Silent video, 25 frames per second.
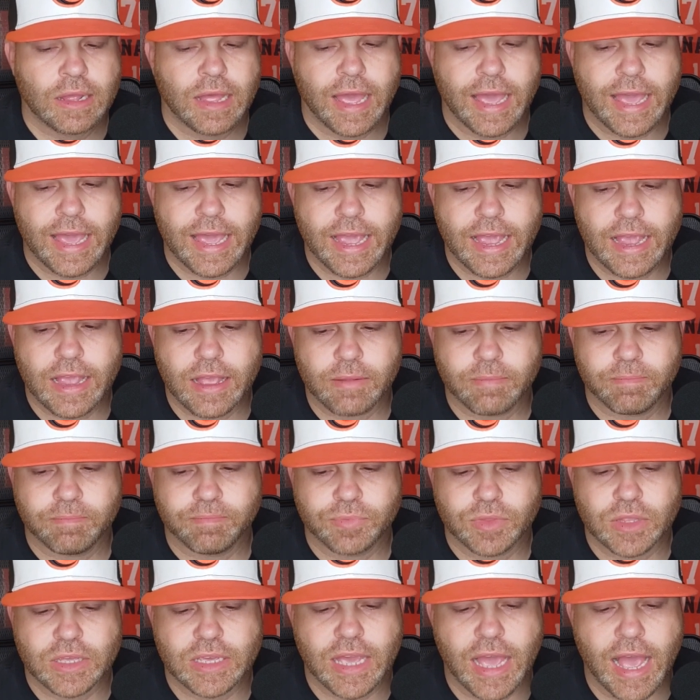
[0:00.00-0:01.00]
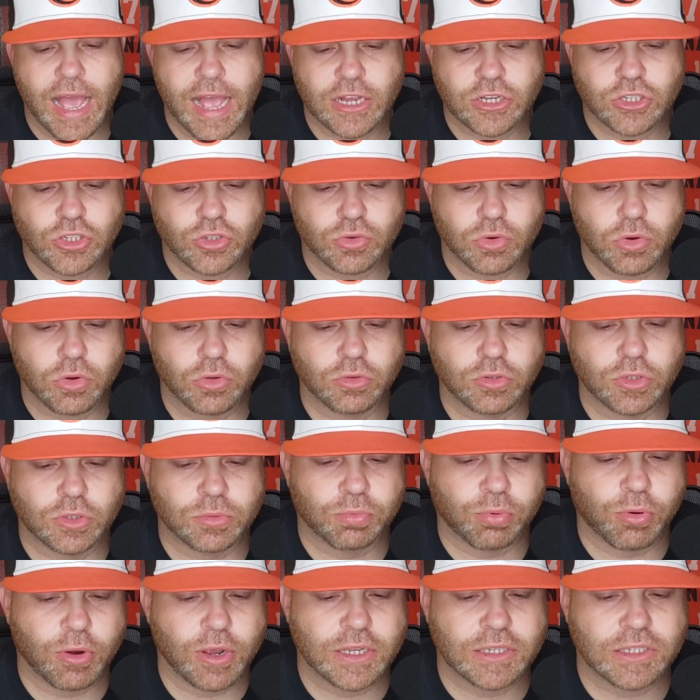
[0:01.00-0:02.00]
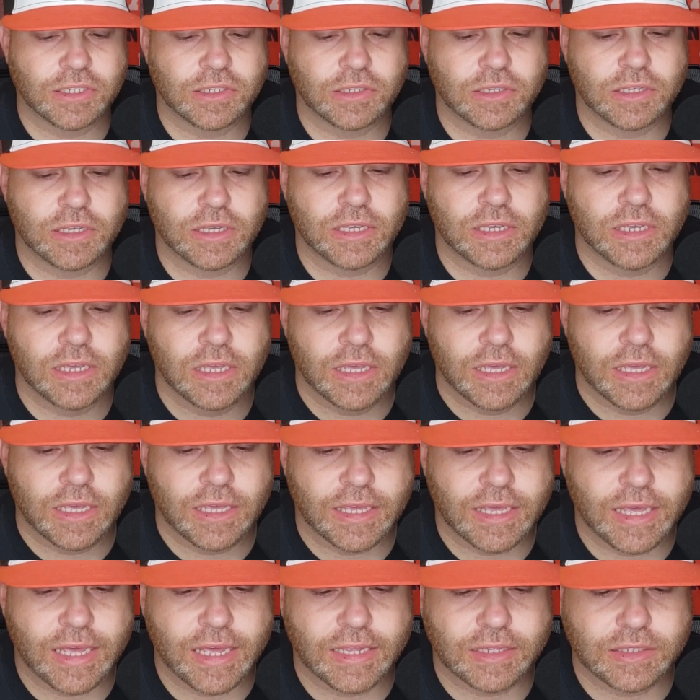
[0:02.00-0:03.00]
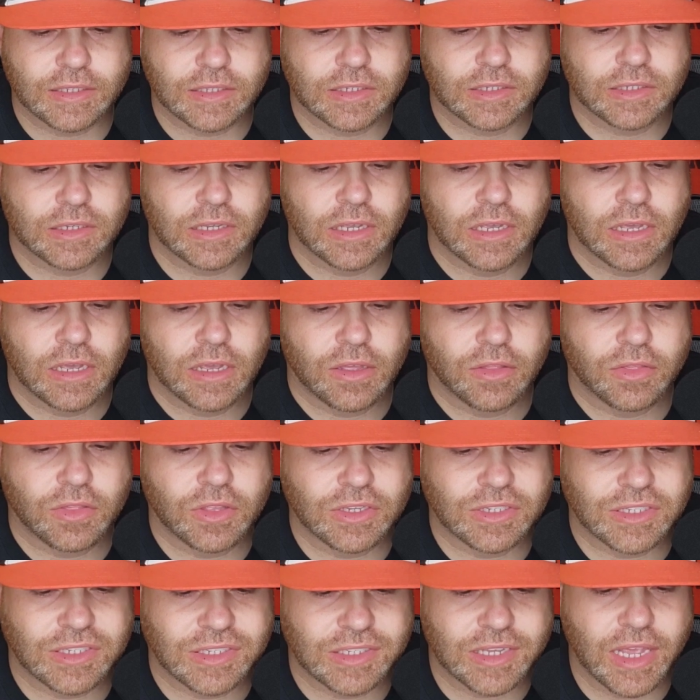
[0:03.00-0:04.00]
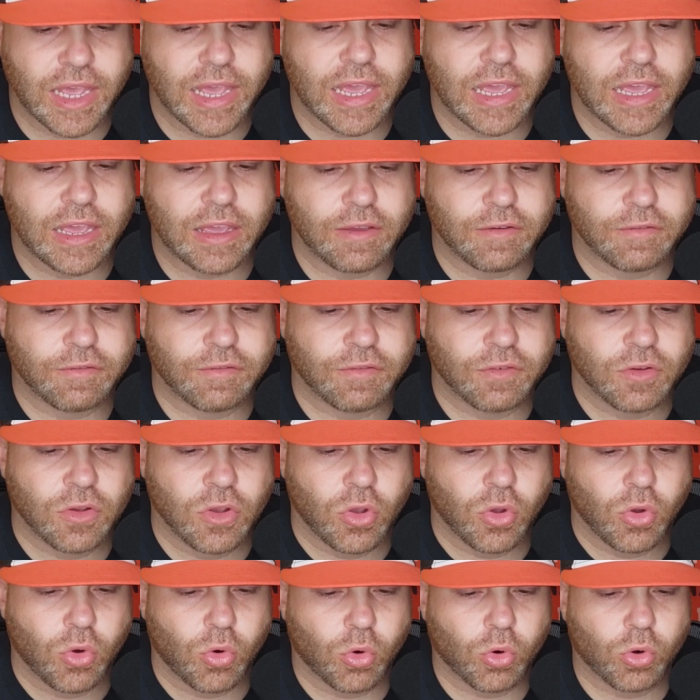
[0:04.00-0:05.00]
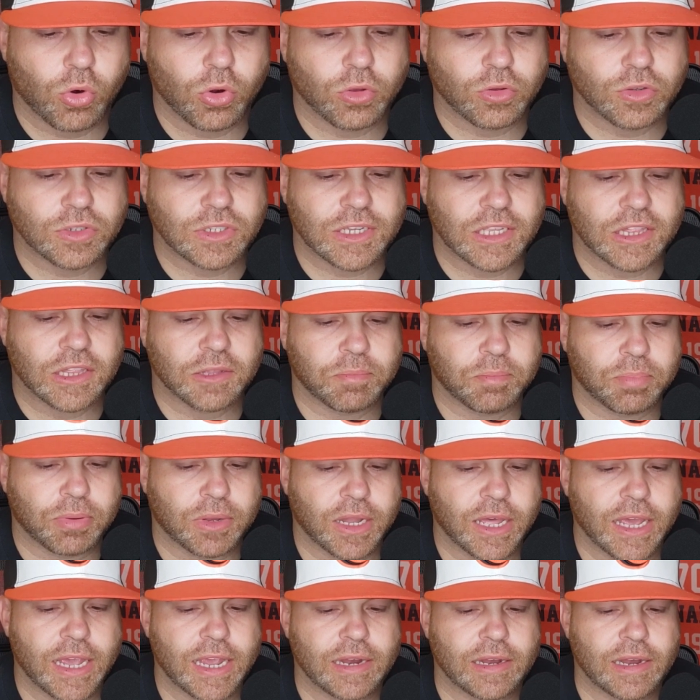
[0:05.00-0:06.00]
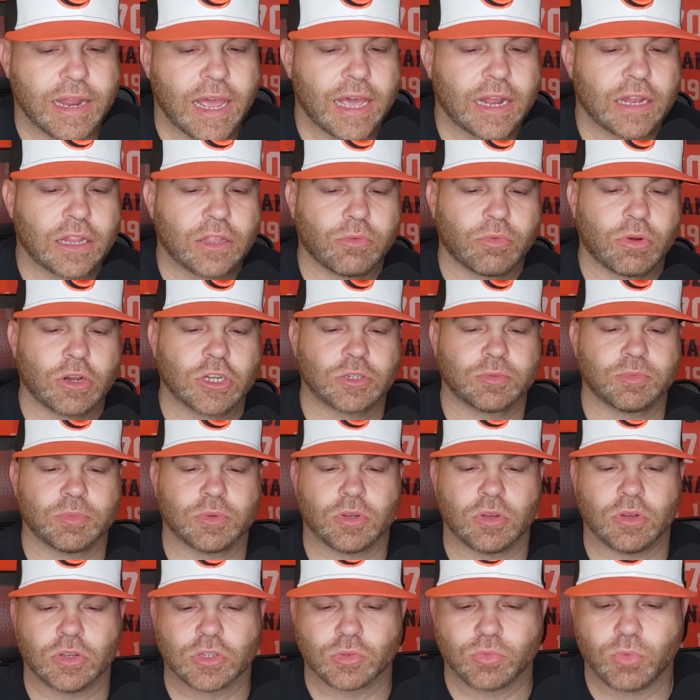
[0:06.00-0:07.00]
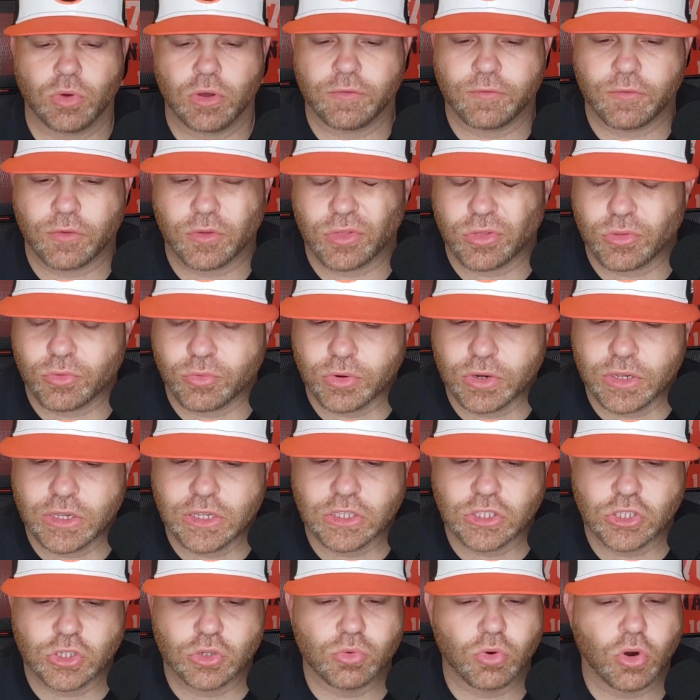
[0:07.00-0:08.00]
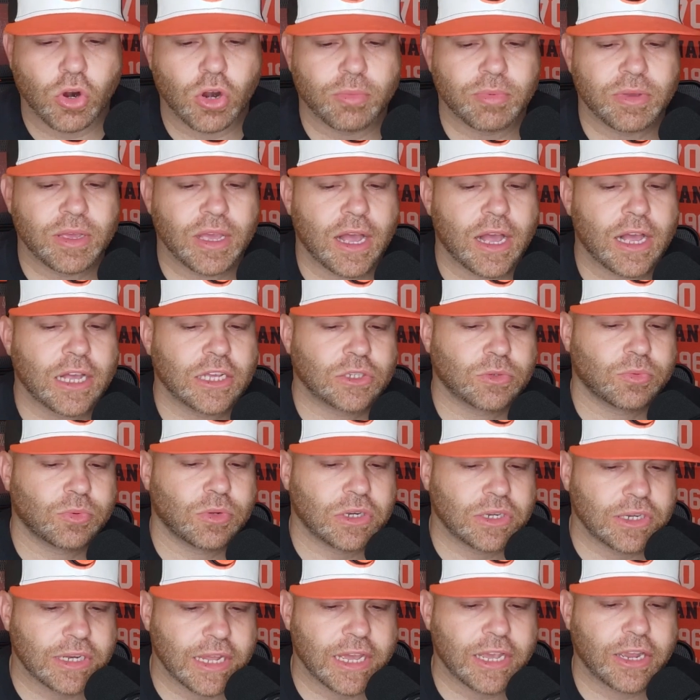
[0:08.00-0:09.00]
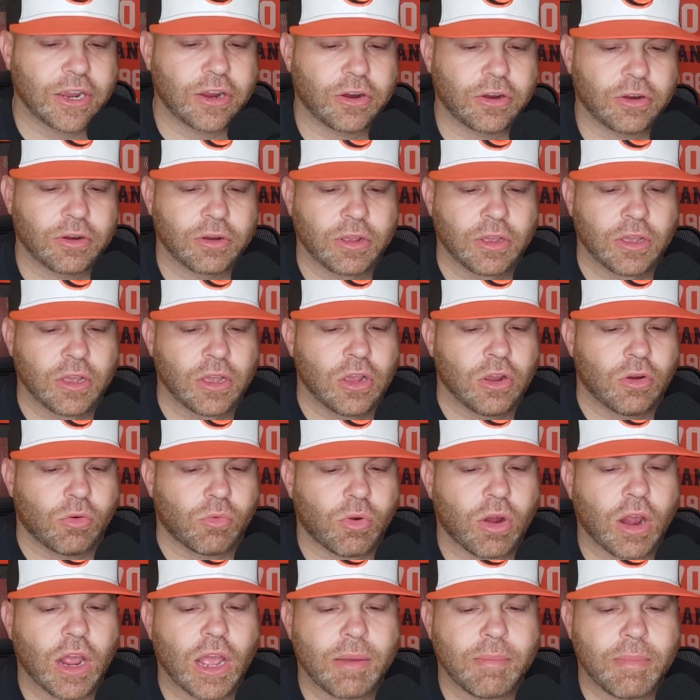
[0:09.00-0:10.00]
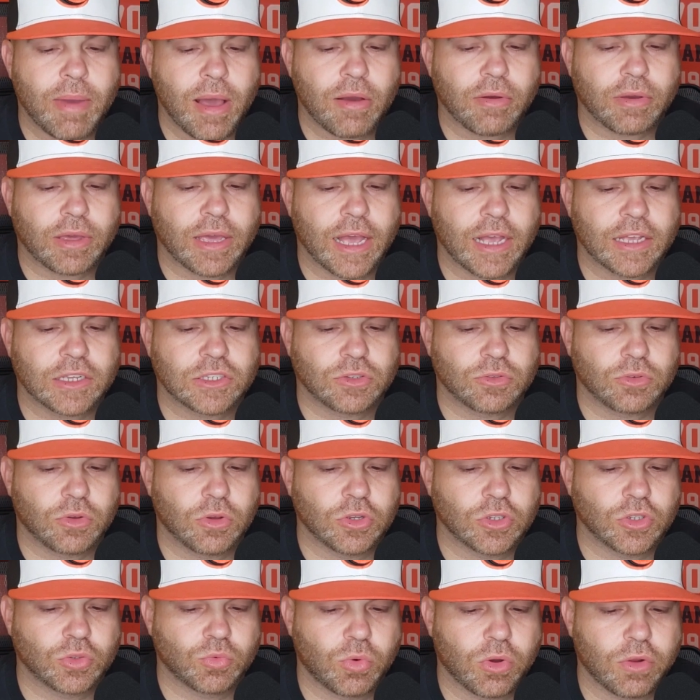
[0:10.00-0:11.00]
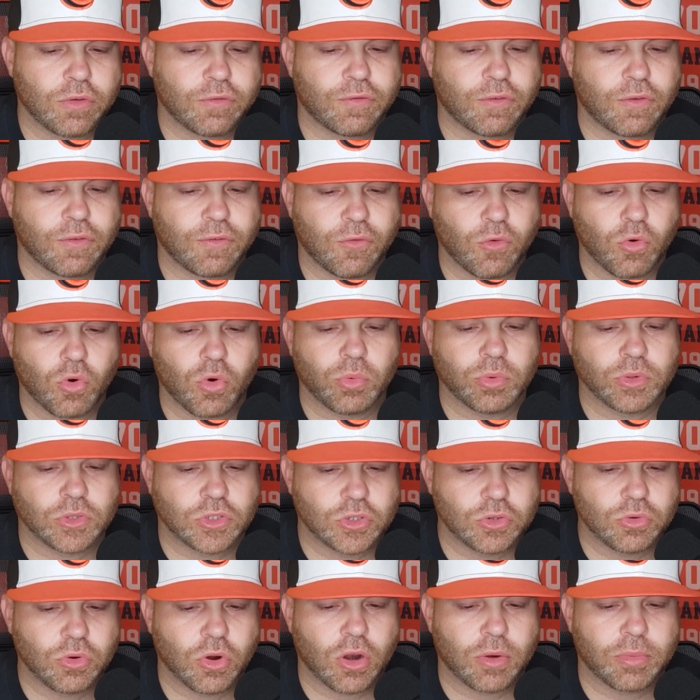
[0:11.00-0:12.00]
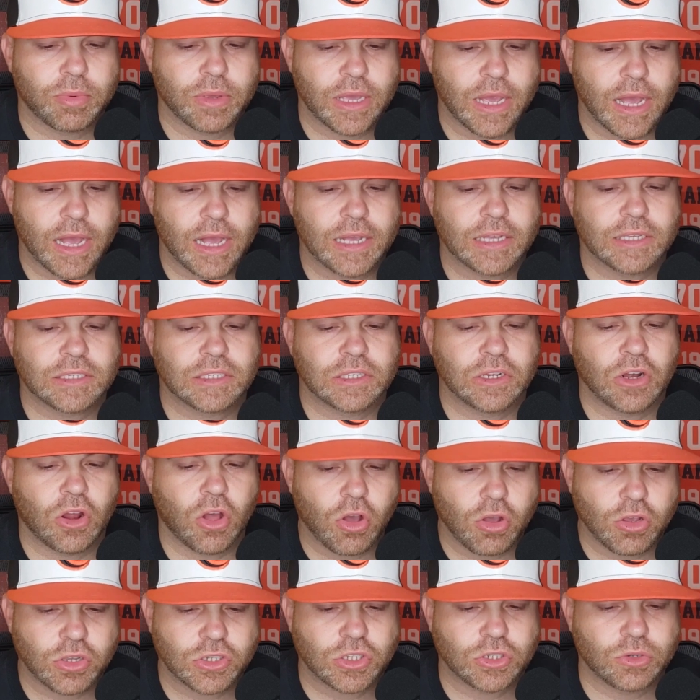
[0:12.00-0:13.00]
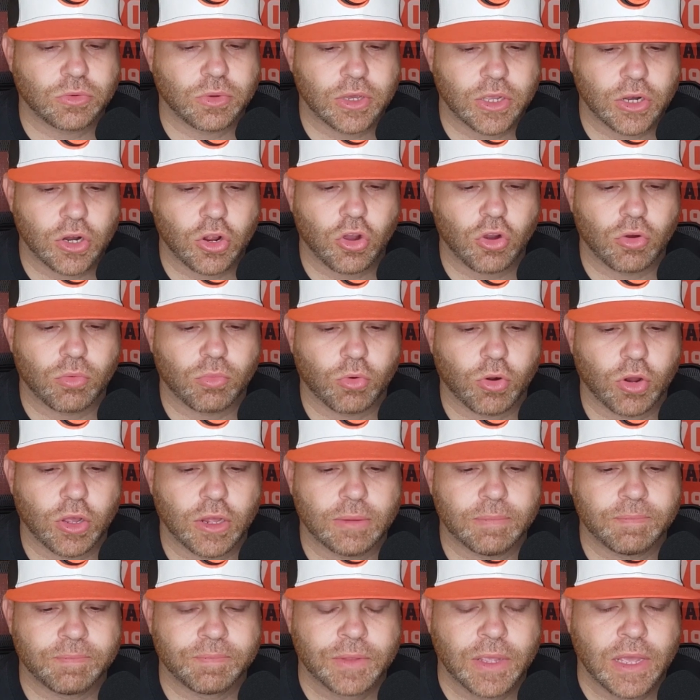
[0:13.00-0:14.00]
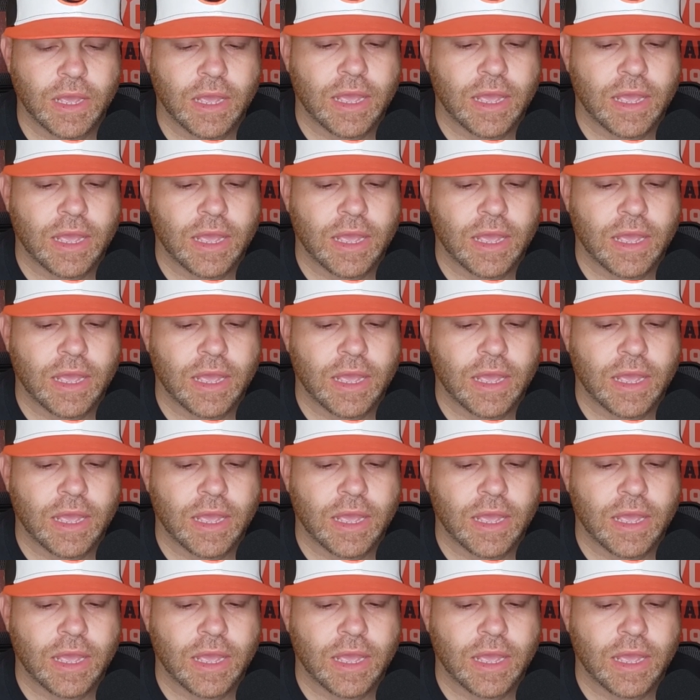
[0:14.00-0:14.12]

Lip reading: And the Astros, Presley gets the save. Orioles at the plate. Adley Rutschman goes 1 for 3, 2 RBIs with a dinger. Ryan Mountcastle goes 1 for 4 with 2 RBIs and also hit a home run.